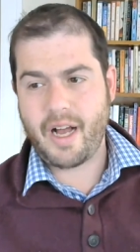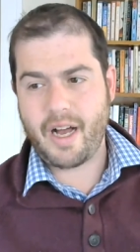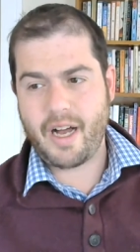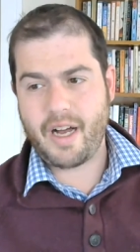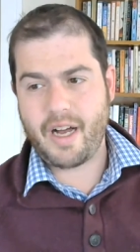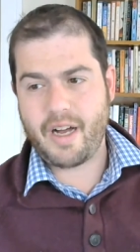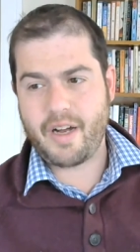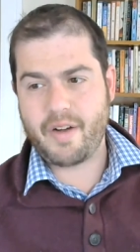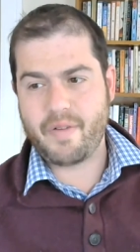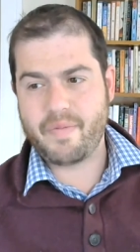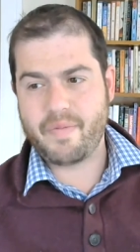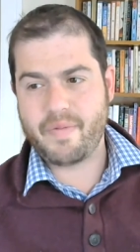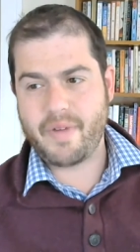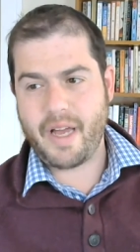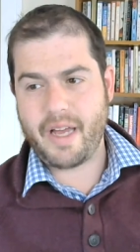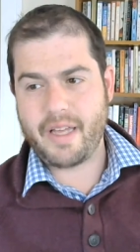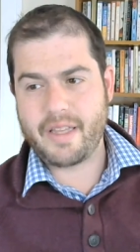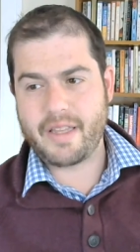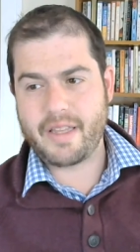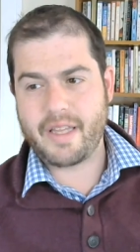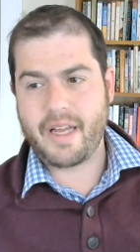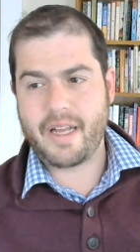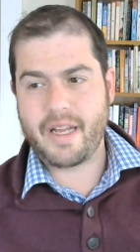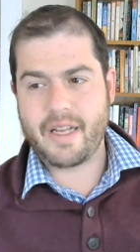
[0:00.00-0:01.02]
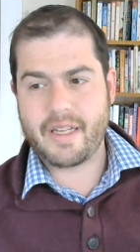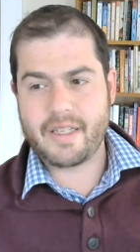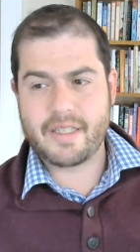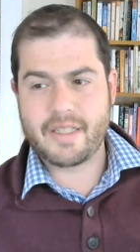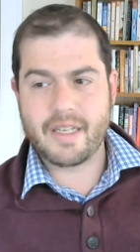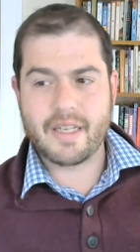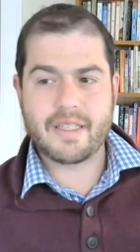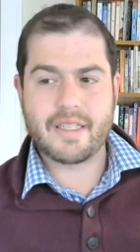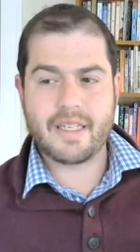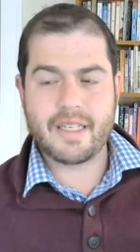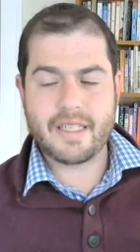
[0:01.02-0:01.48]
Um, and like,
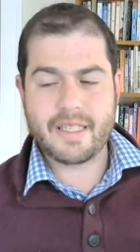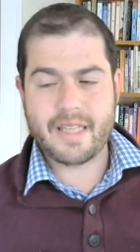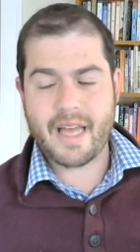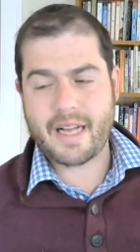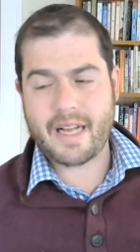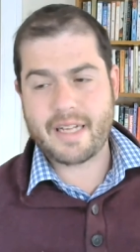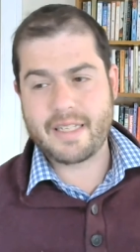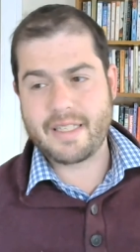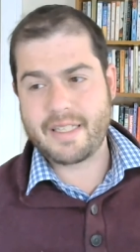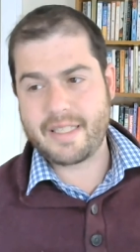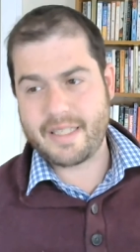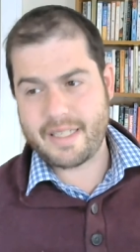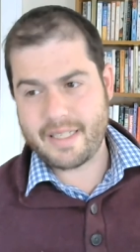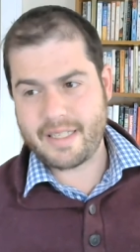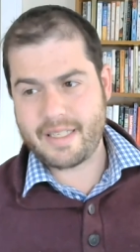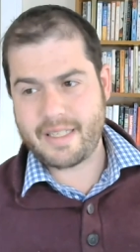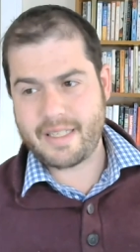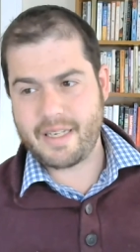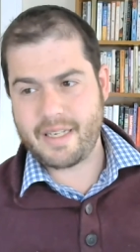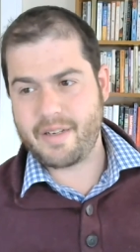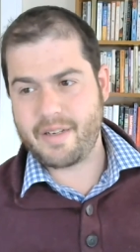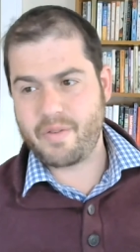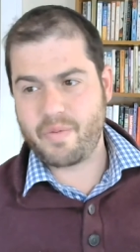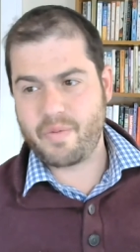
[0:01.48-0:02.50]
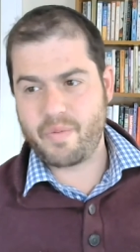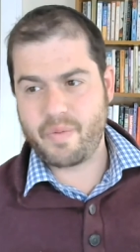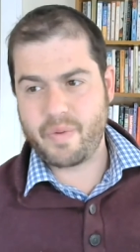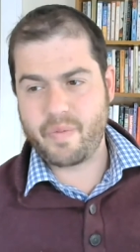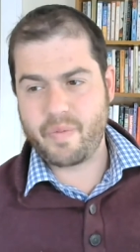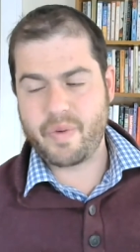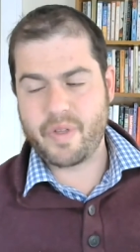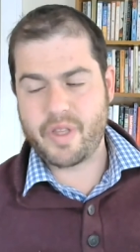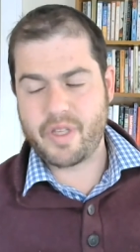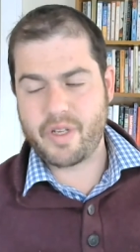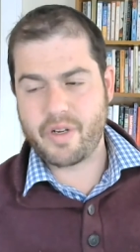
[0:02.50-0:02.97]
does is that consistent
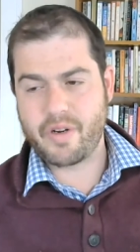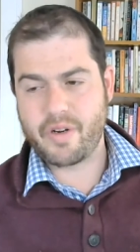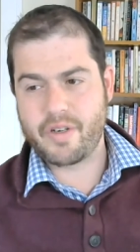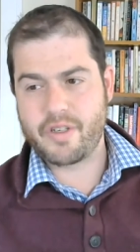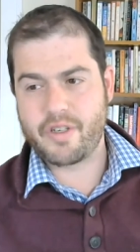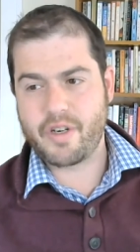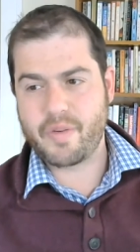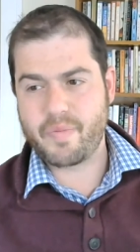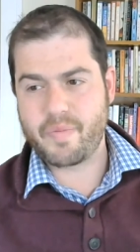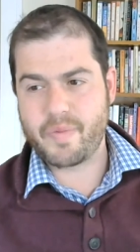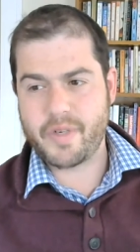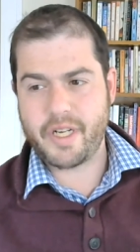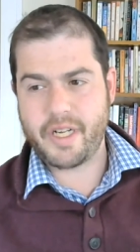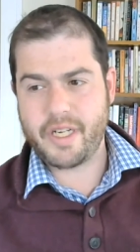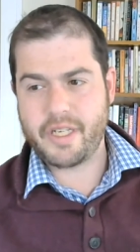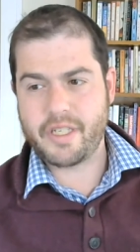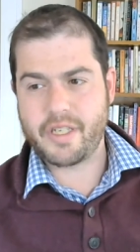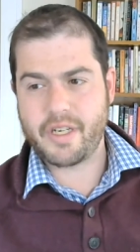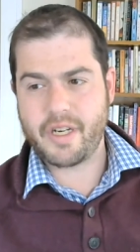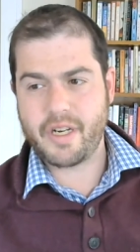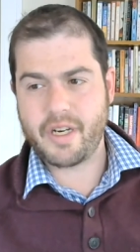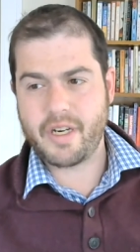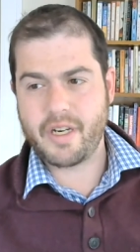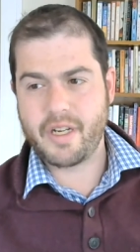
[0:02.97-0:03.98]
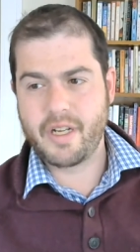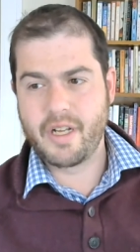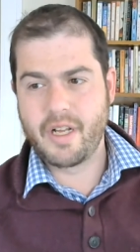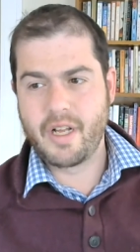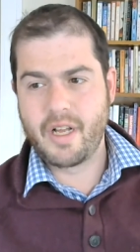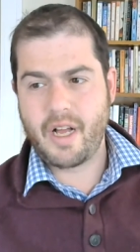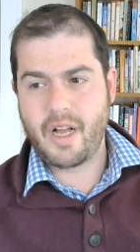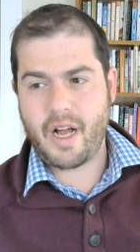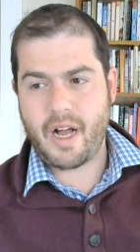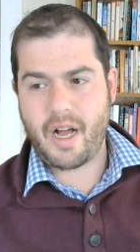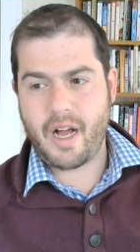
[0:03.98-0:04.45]
with your interpretation?
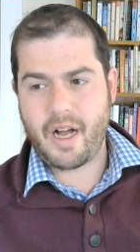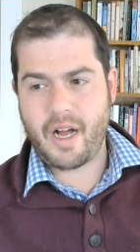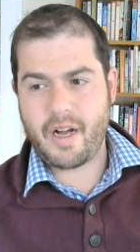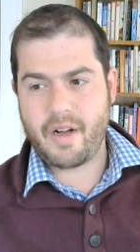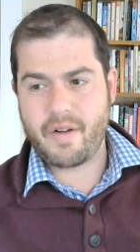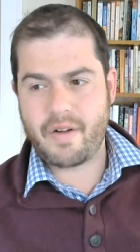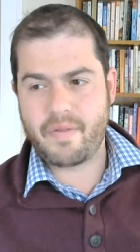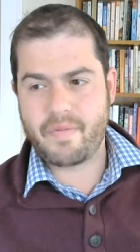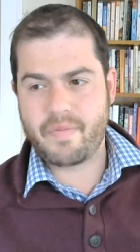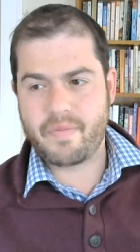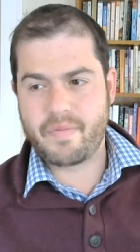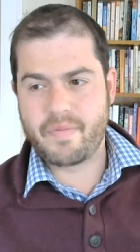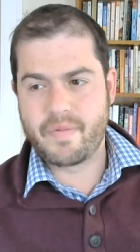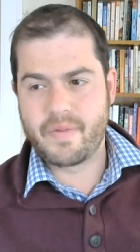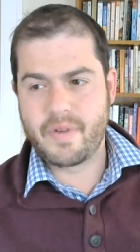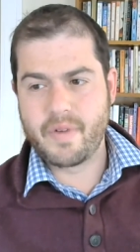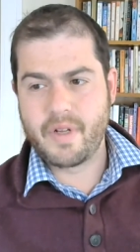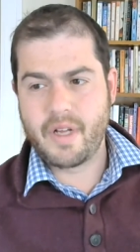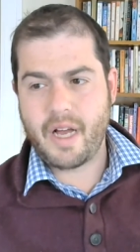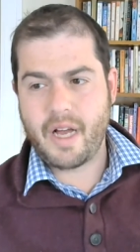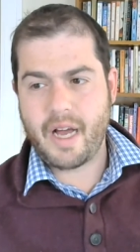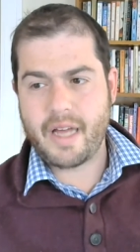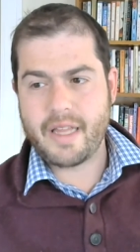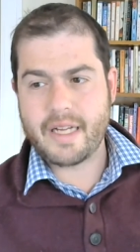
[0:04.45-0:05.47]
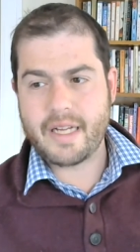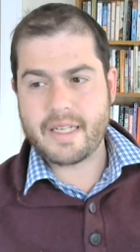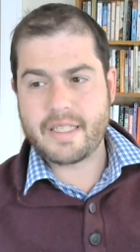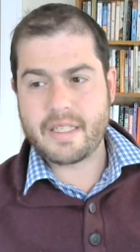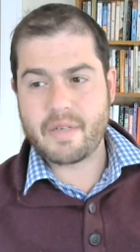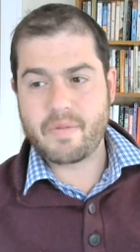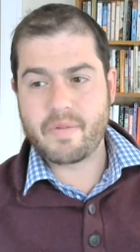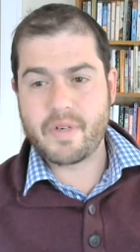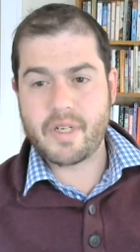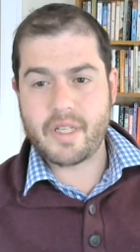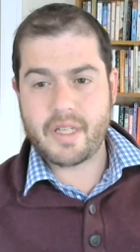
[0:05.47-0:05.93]
Um, I think
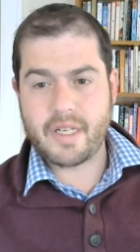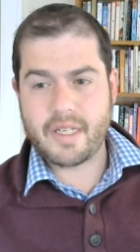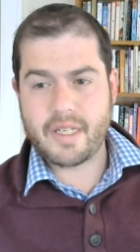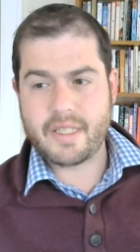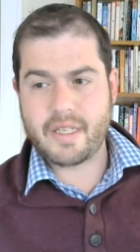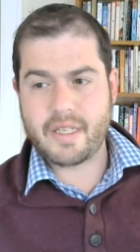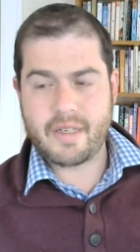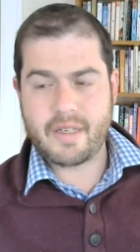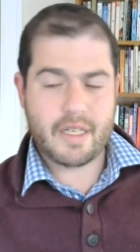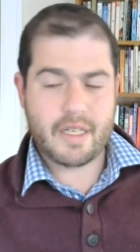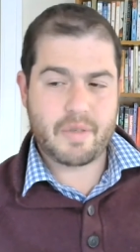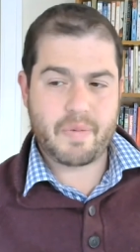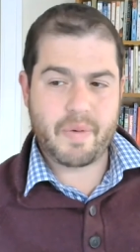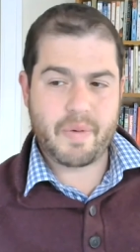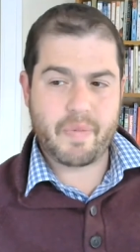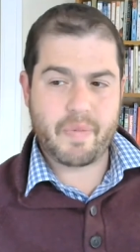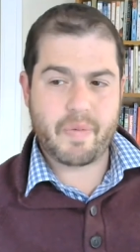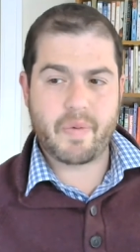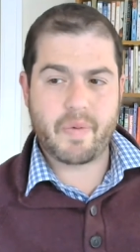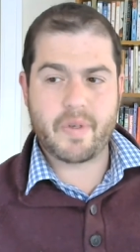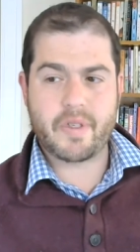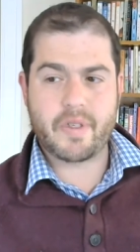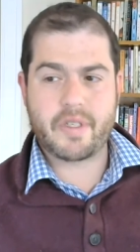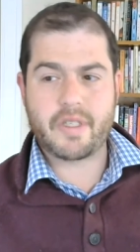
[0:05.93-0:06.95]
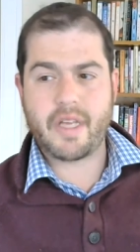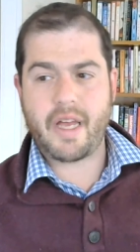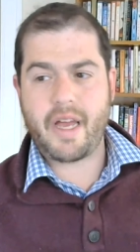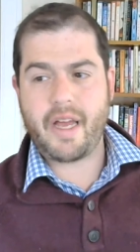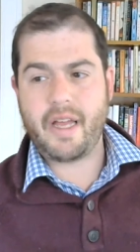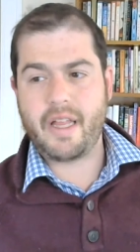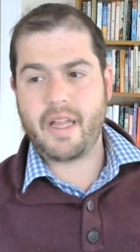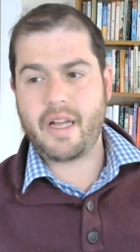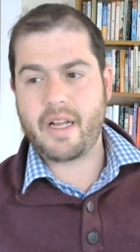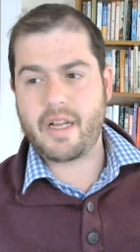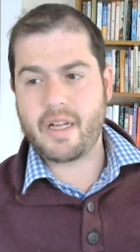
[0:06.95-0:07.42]
similarly, sometimes people will
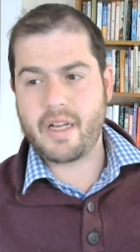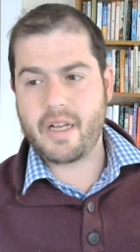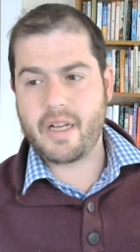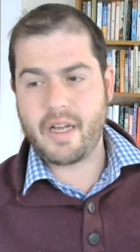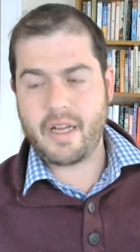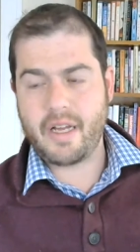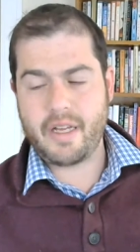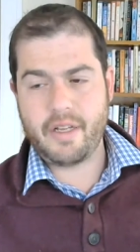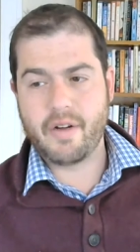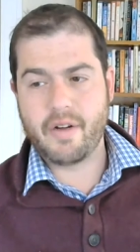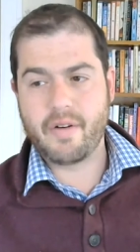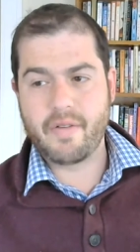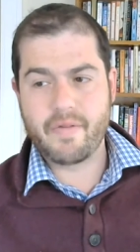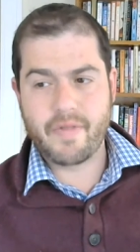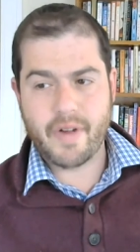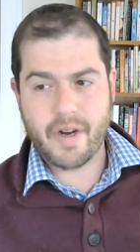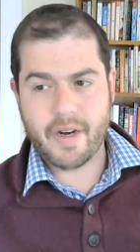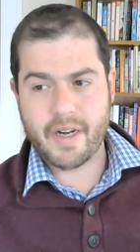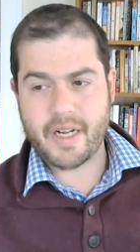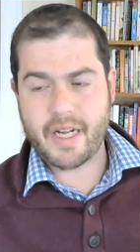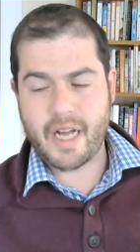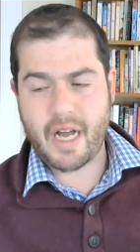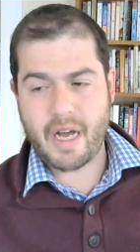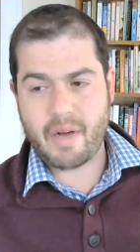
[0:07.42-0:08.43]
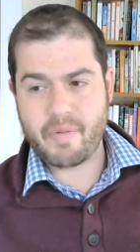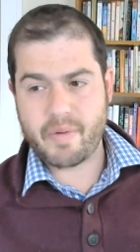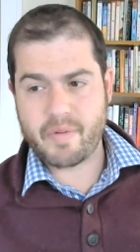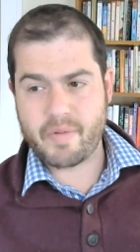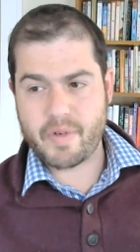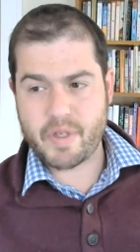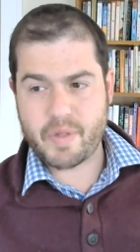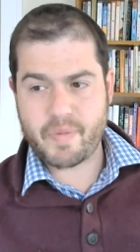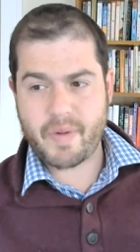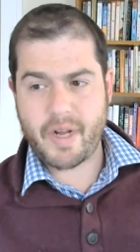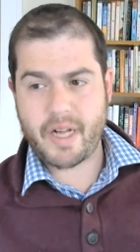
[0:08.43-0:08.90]
say like, you know, very common
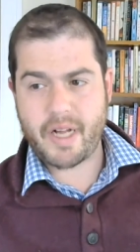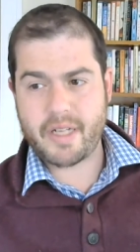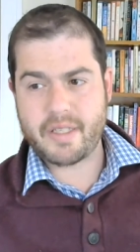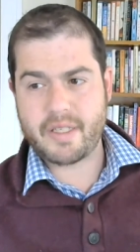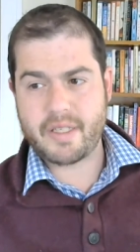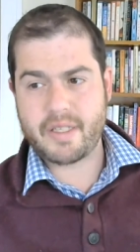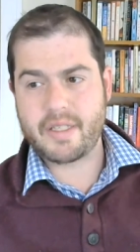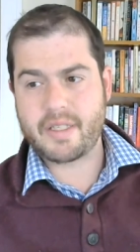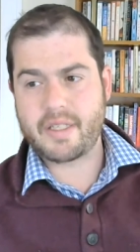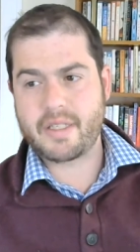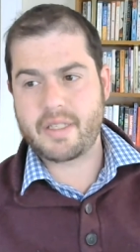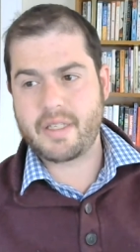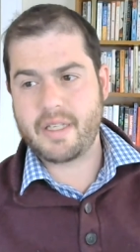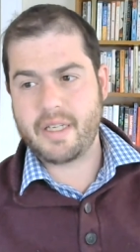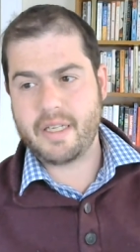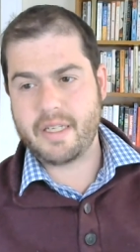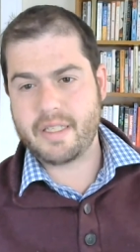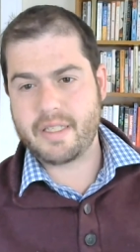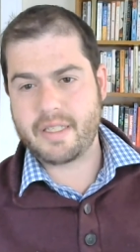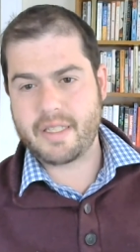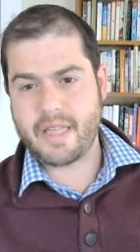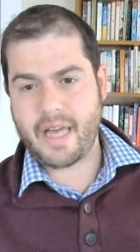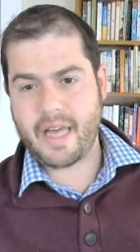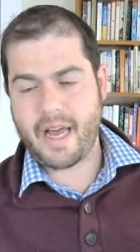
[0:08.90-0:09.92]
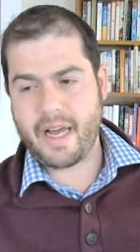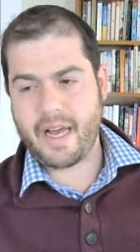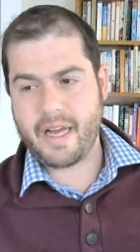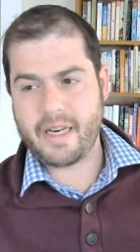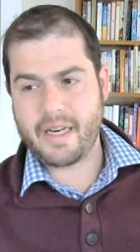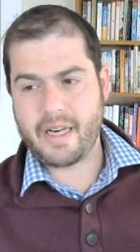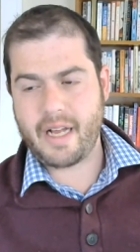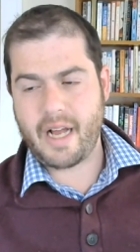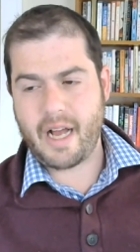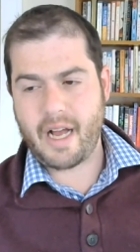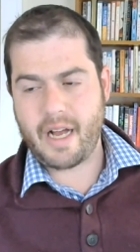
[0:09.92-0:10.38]
response is, is
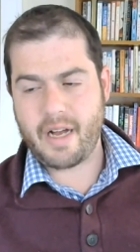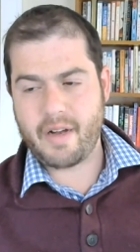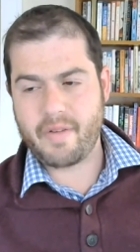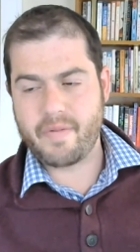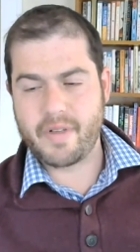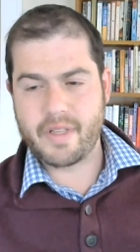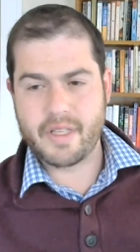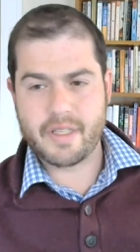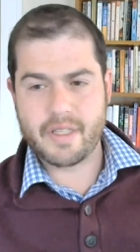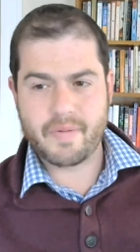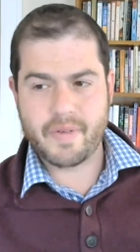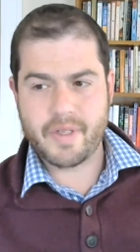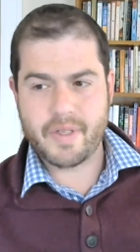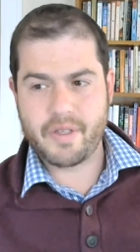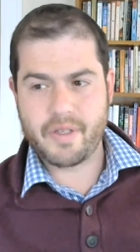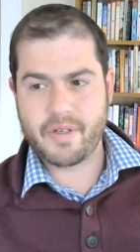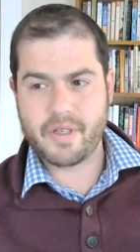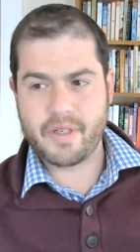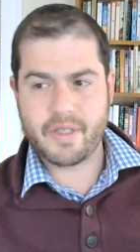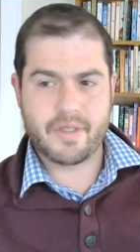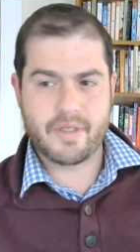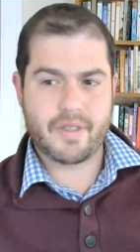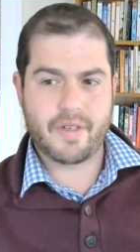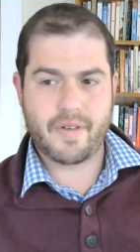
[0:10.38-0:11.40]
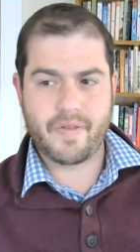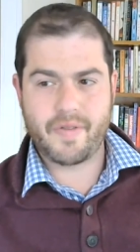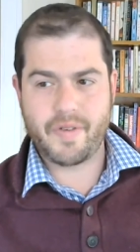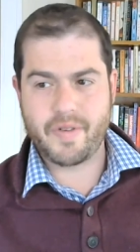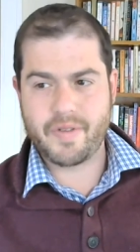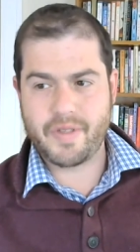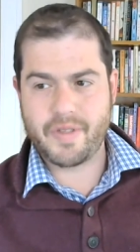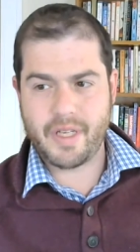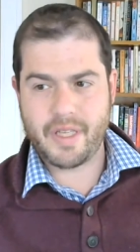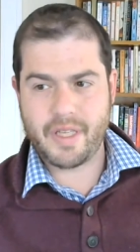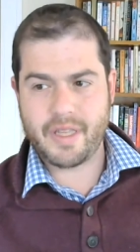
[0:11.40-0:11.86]
that, um, Elizabeth, you can, so if
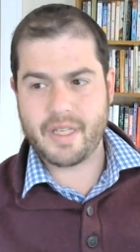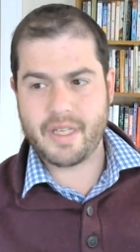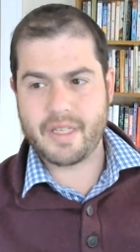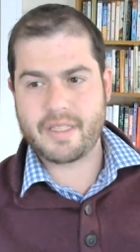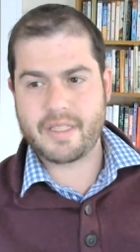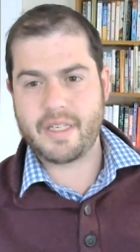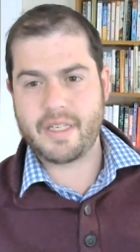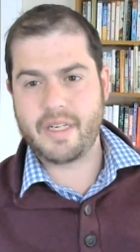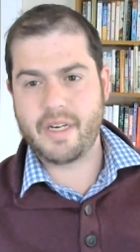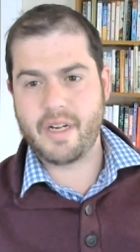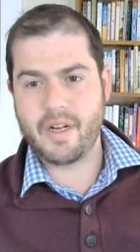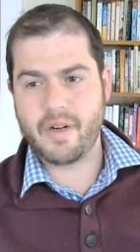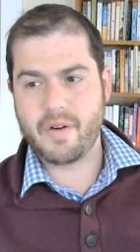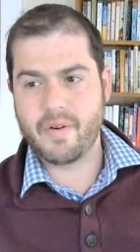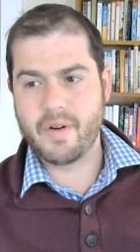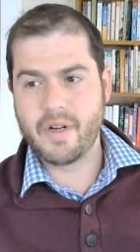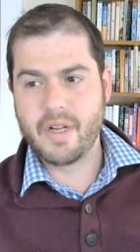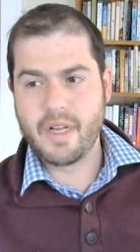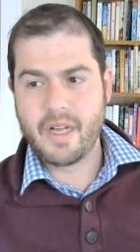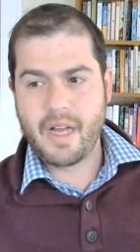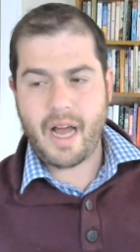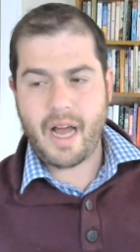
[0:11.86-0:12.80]
you've seen this, you know,